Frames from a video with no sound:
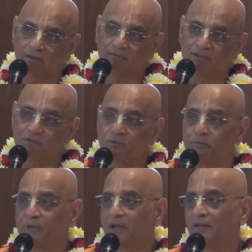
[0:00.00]
Vishnu
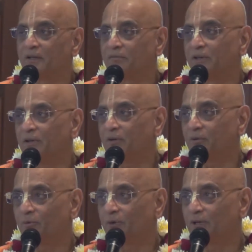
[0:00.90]
Priya Devi
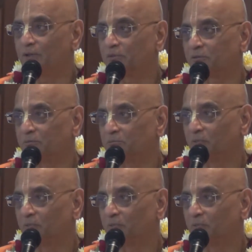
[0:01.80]
was